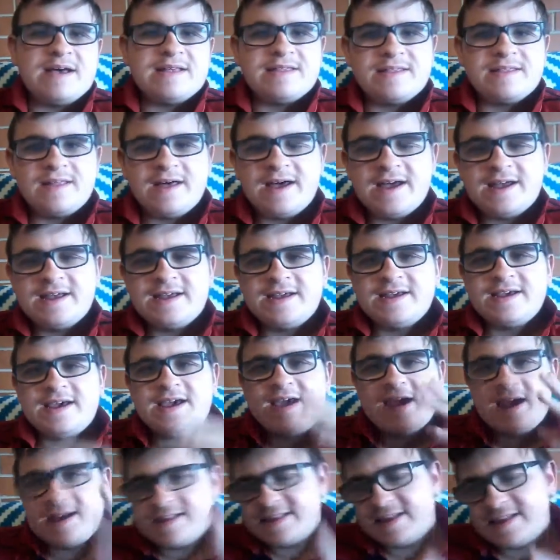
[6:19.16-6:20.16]
but, like,
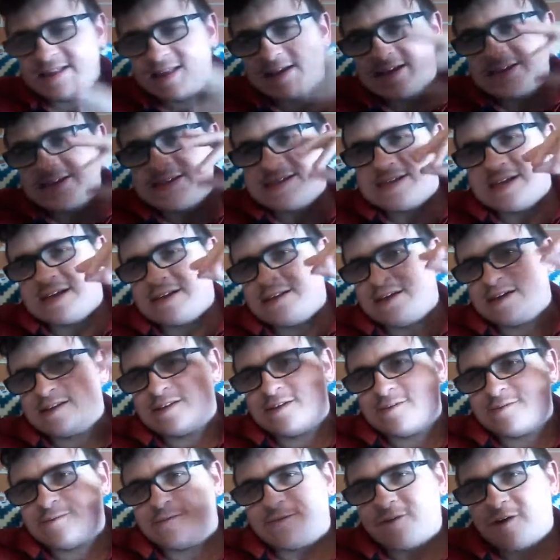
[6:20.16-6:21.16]
and then they say,
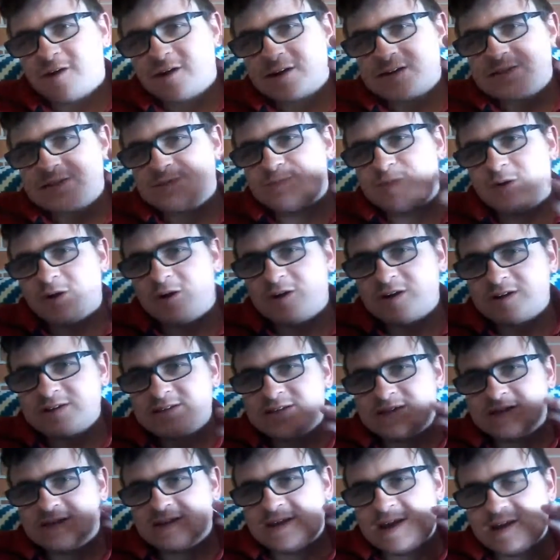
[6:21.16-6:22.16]
like, the first
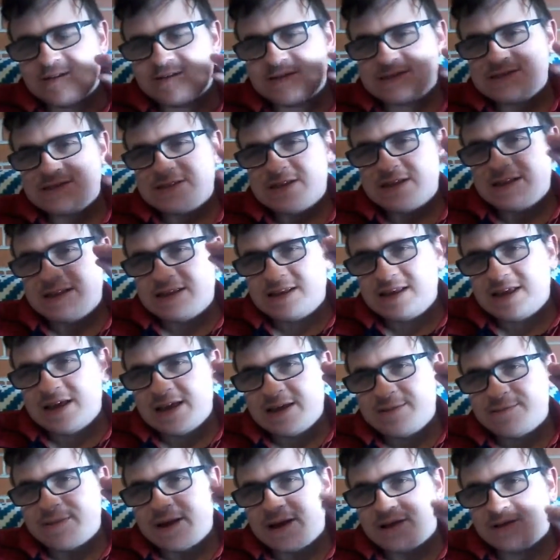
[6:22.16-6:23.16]
person to ever send an
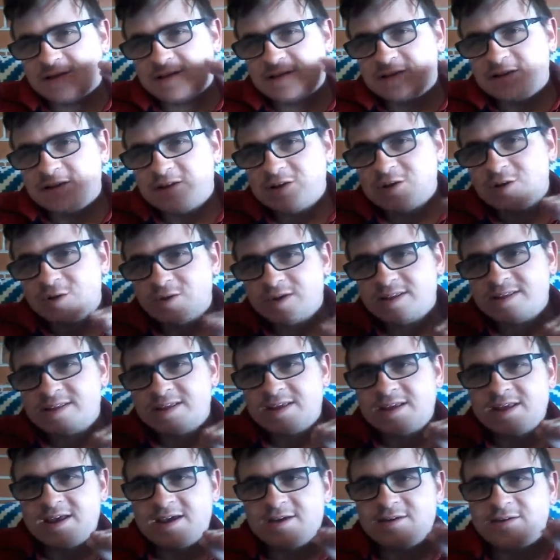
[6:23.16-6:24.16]
email on the new
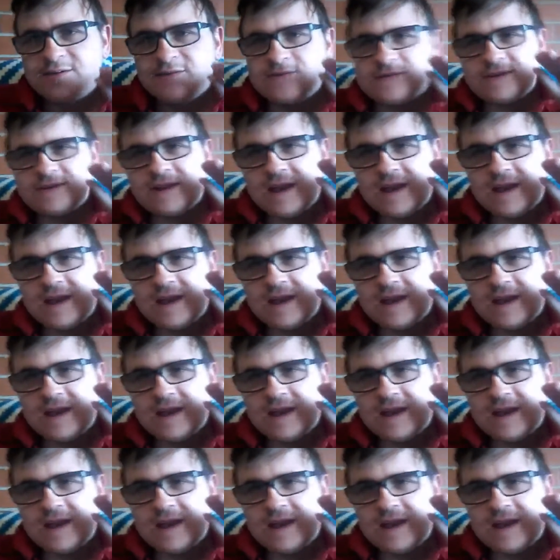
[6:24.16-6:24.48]
internet